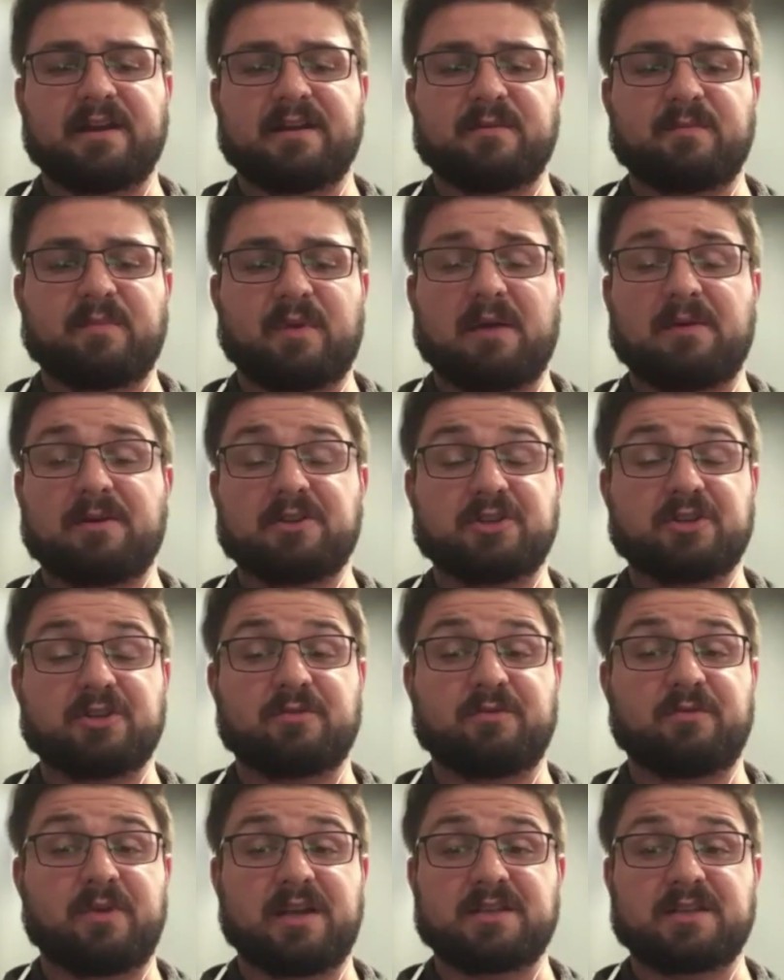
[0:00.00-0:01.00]
you probably
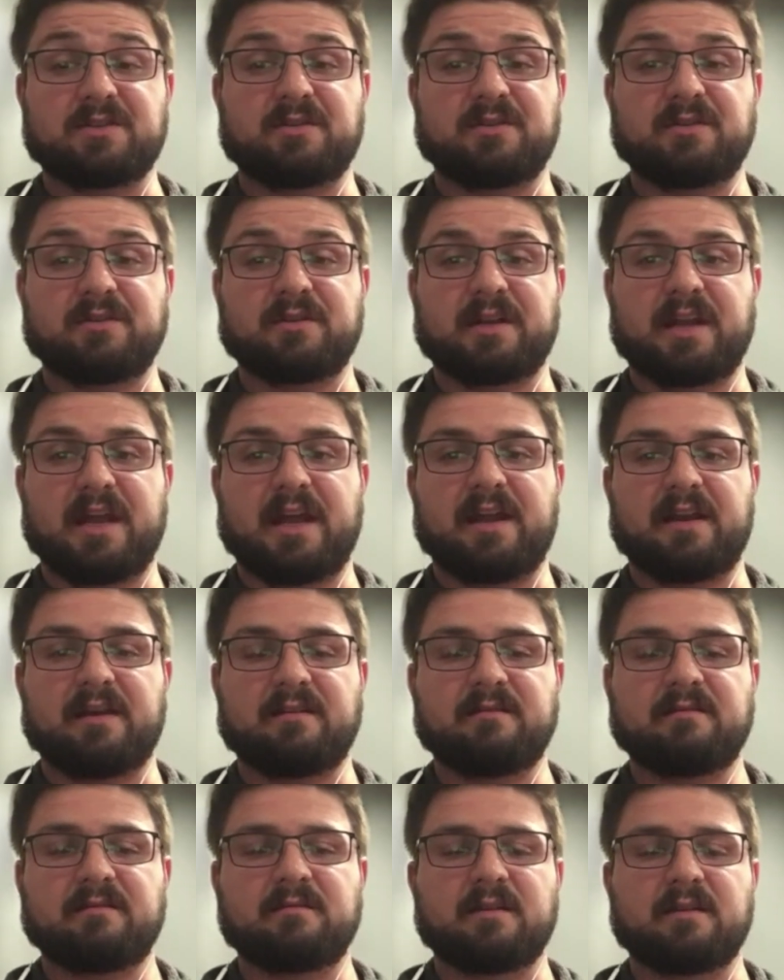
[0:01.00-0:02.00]
shouldn't wrestle
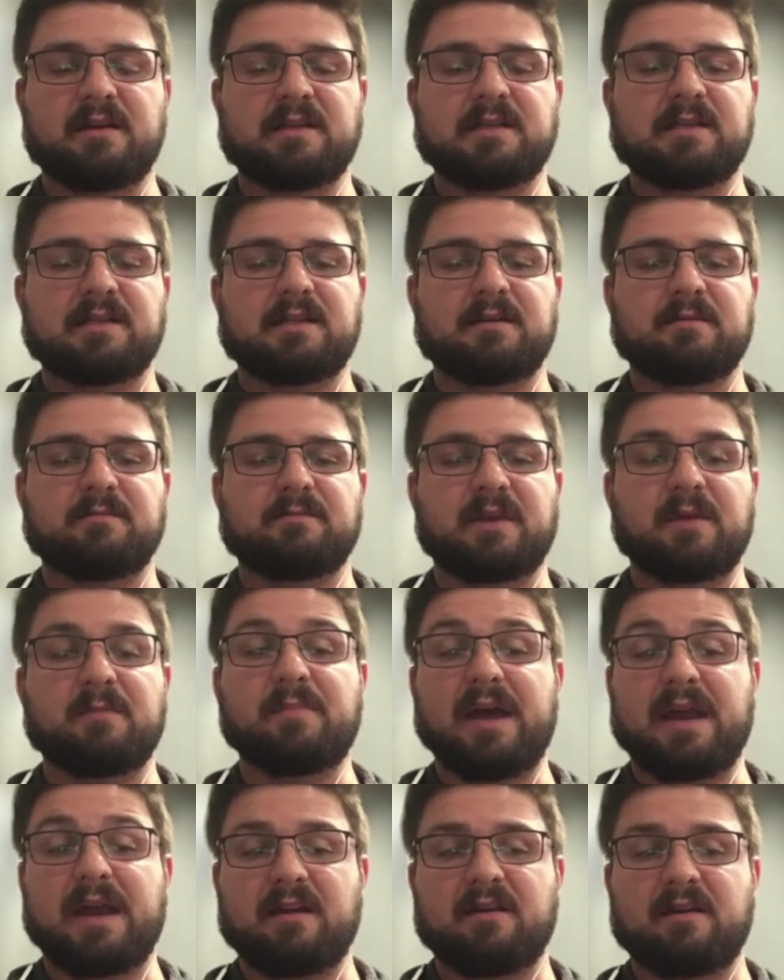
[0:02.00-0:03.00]
again,
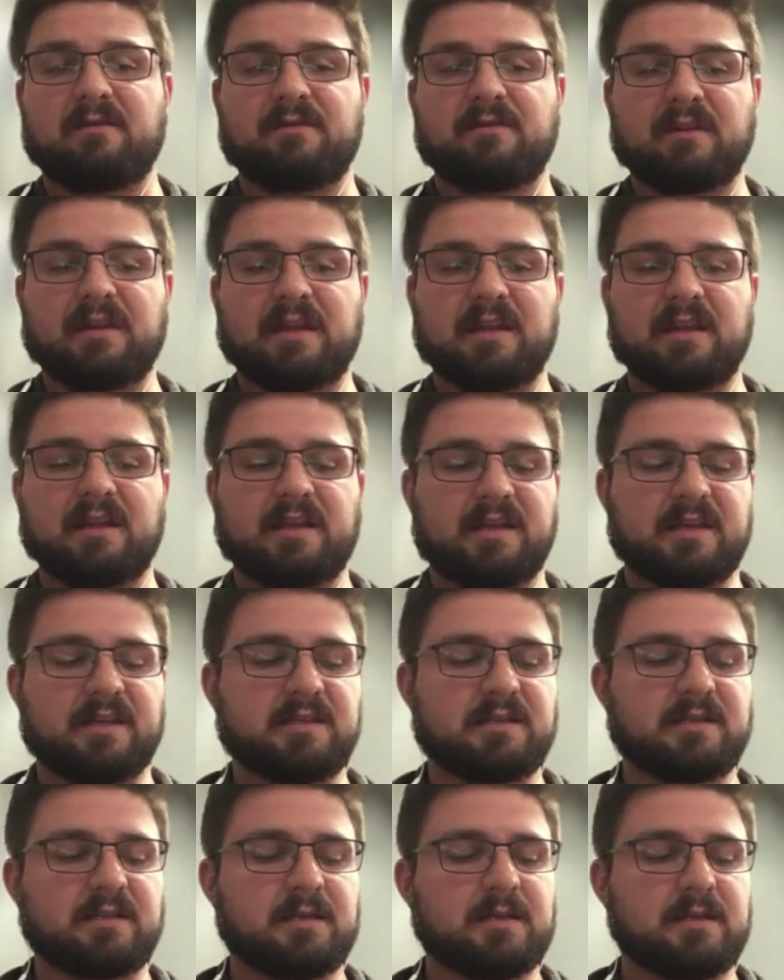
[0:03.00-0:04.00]
competitively at
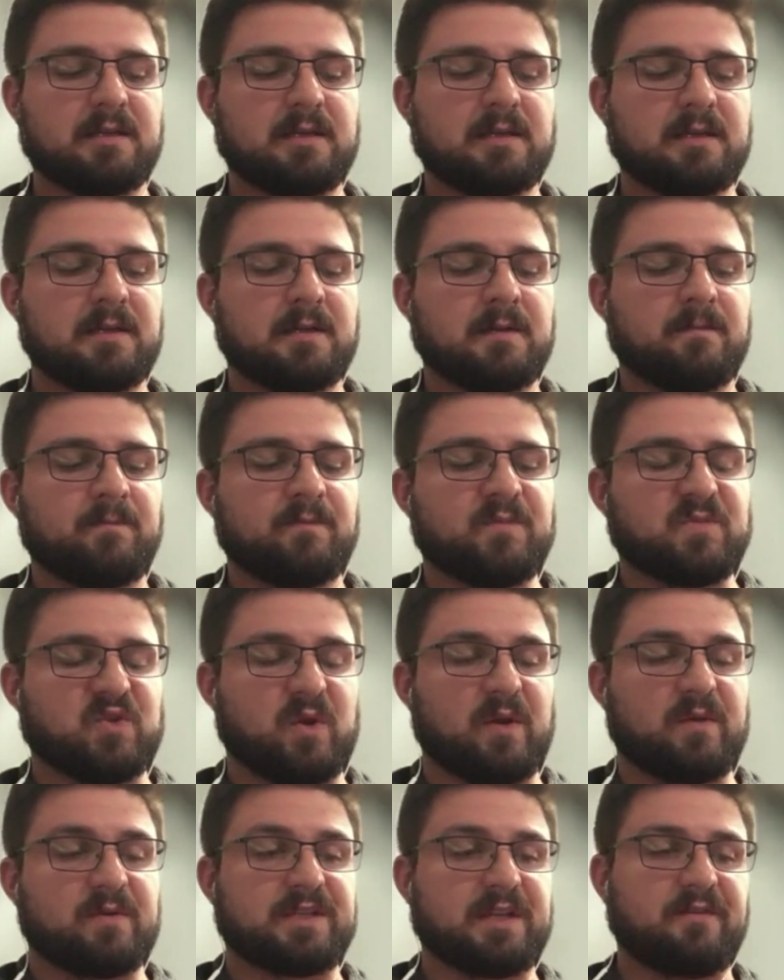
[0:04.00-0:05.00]
least.
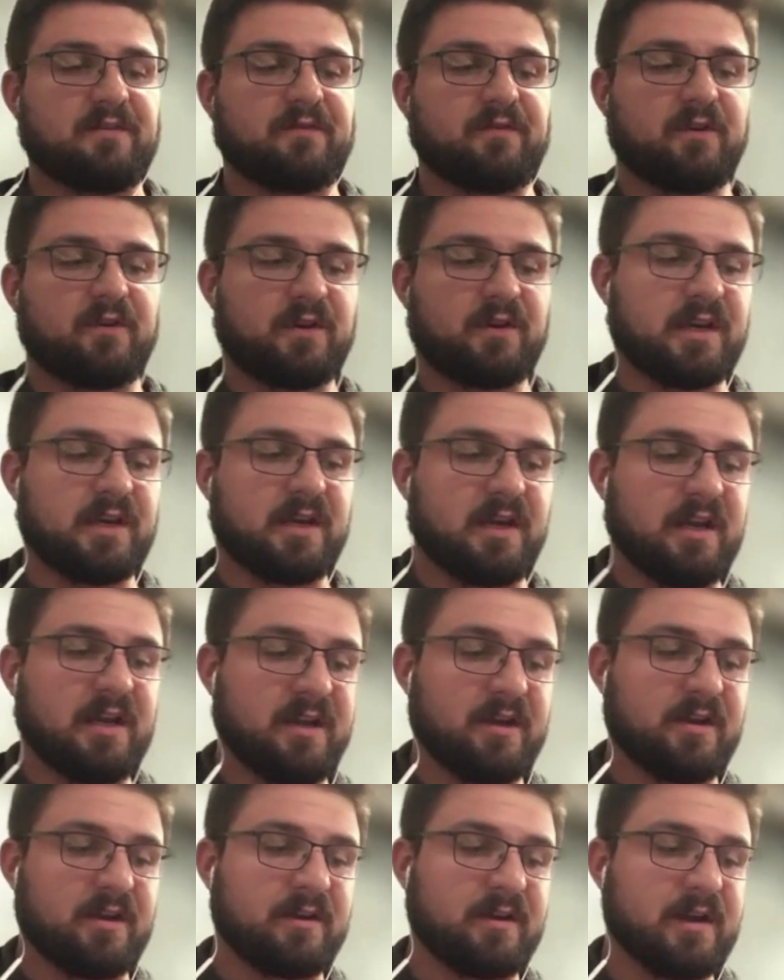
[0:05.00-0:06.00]
So I was there for a
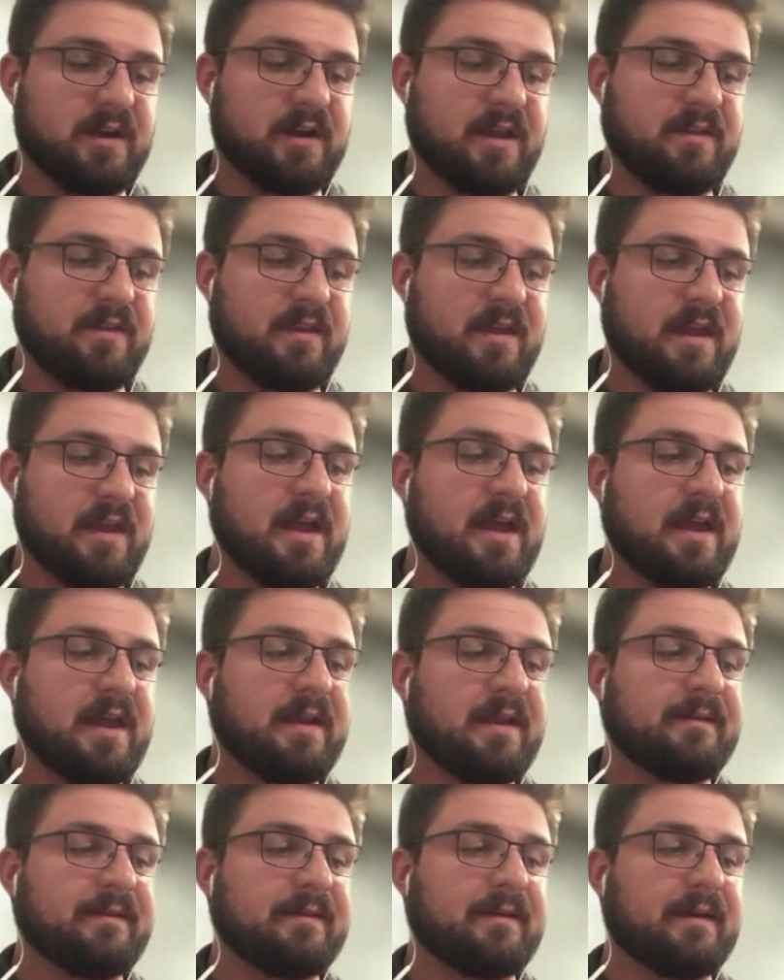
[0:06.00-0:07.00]
year, and
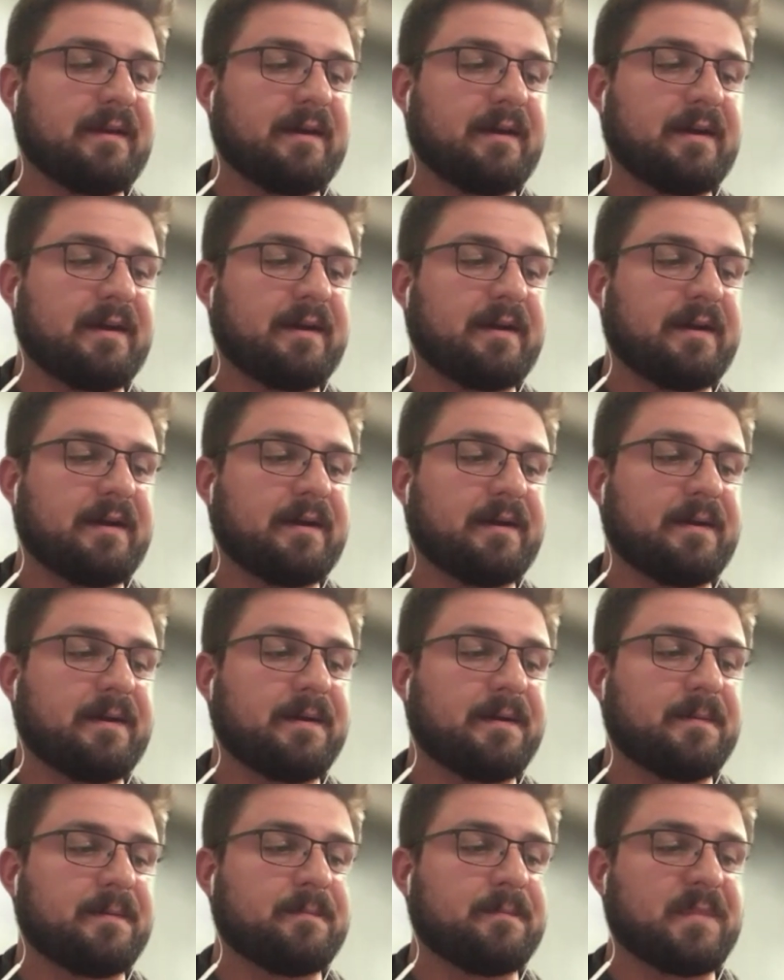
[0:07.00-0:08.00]
then
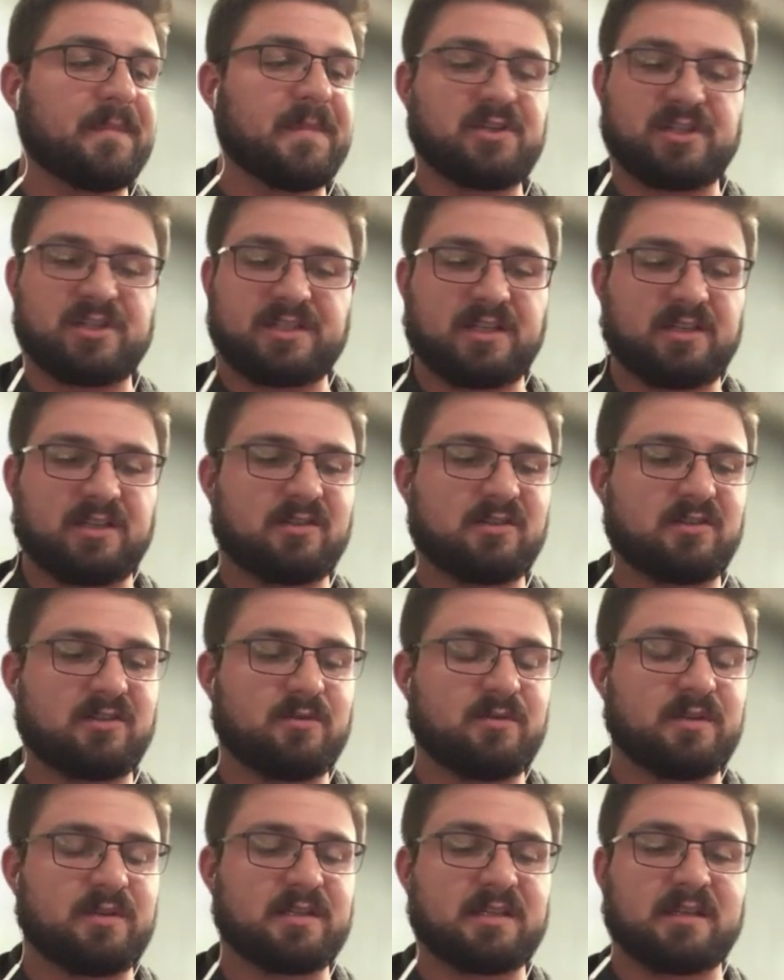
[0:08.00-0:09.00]
just as a
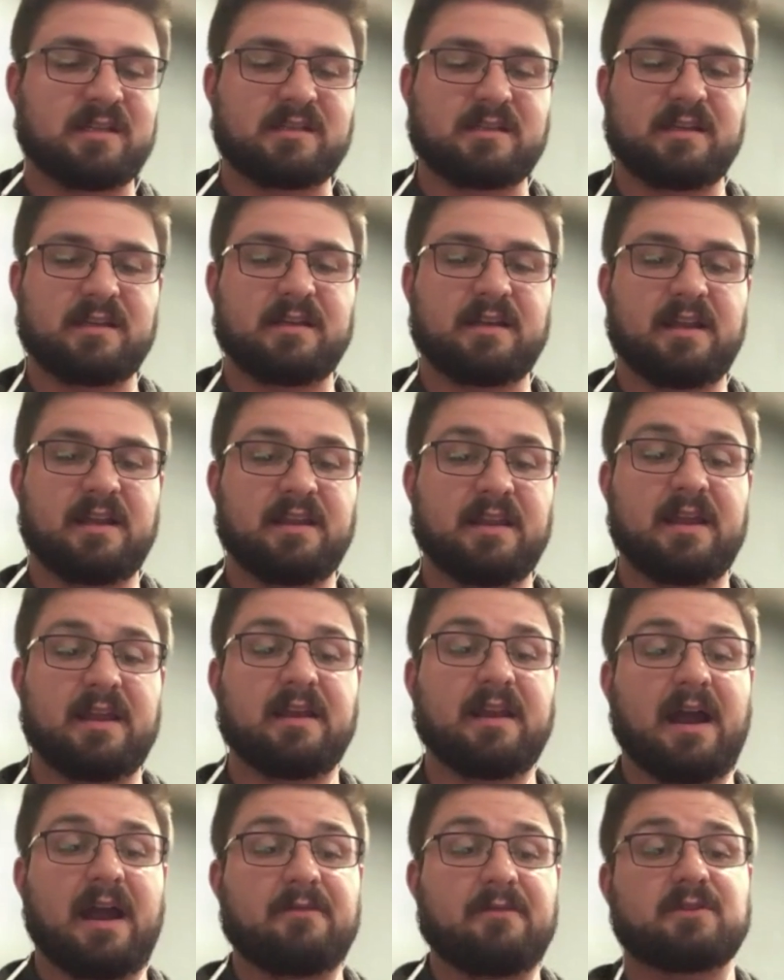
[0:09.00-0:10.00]
student assistant, and
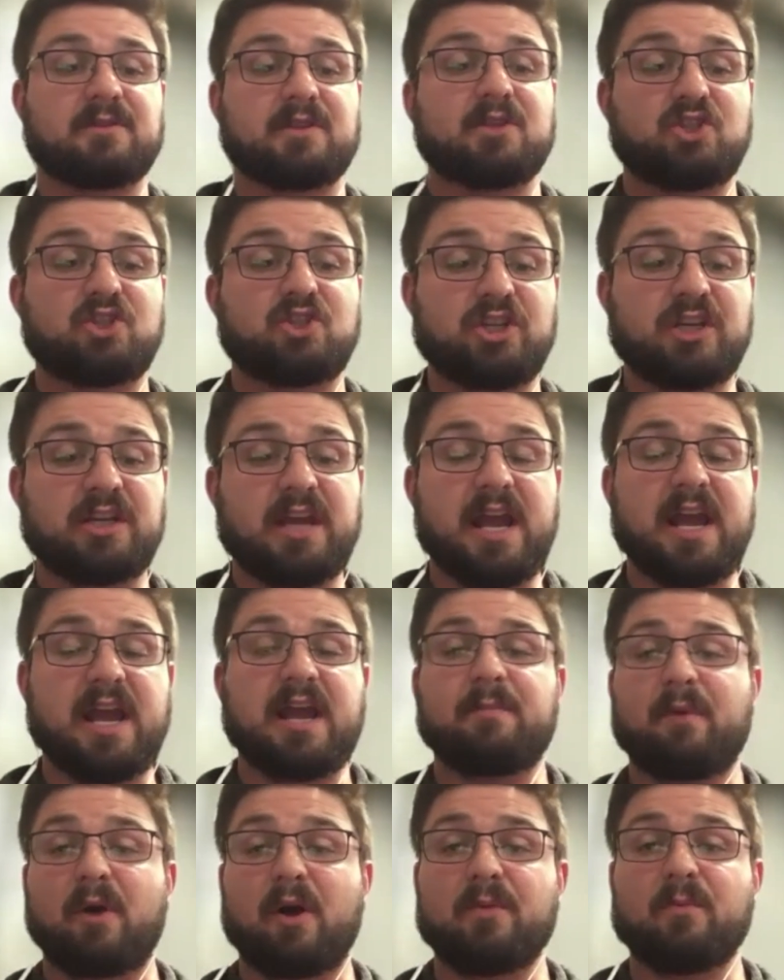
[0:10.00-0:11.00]
then I was GA
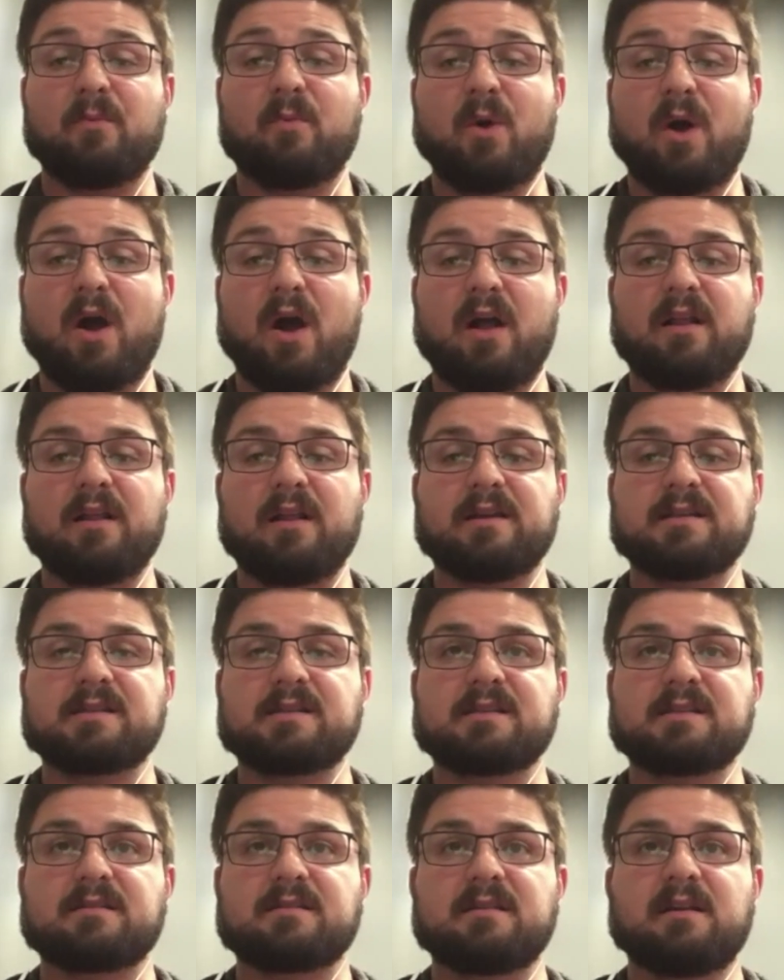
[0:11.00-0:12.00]
at Baldwin
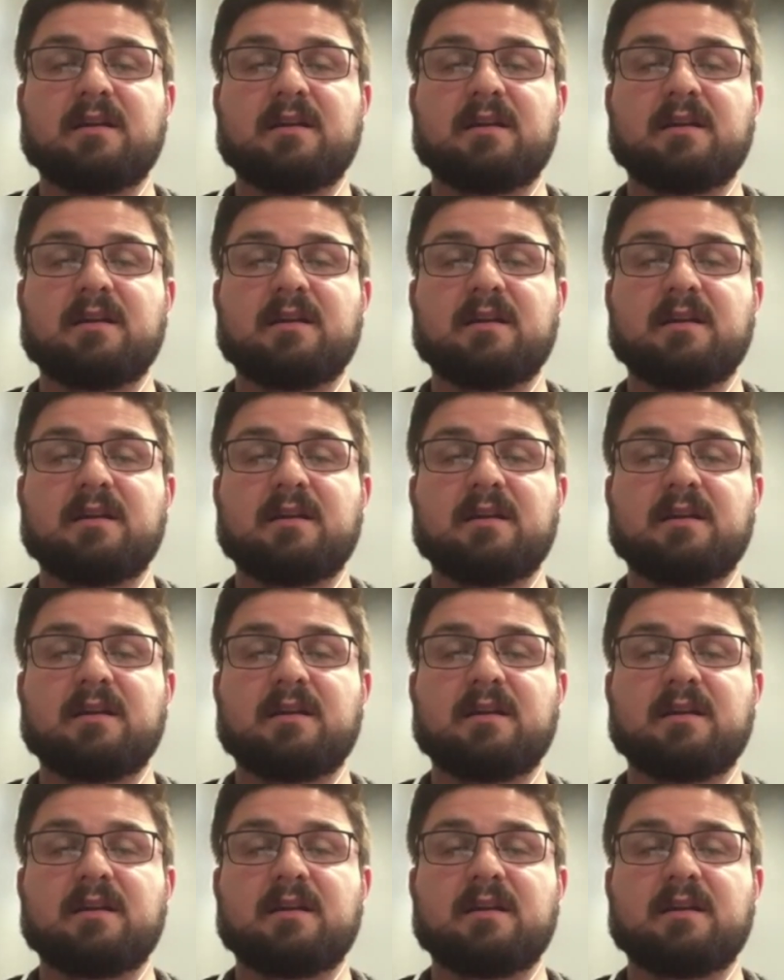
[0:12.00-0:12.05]
Wallace